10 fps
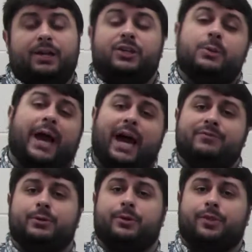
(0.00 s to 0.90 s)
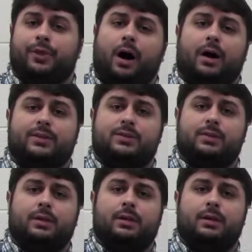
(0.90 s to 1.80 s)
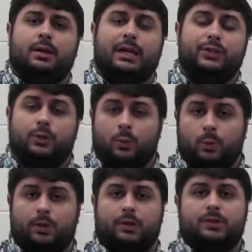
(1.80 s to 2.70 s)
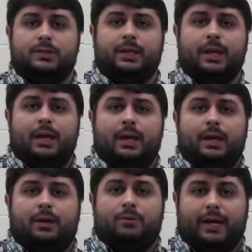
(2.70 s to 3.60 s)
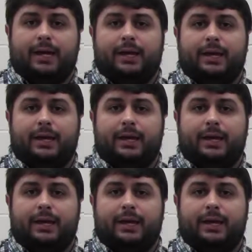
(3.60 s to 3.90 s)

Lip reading: you have your thoughts and your words, right?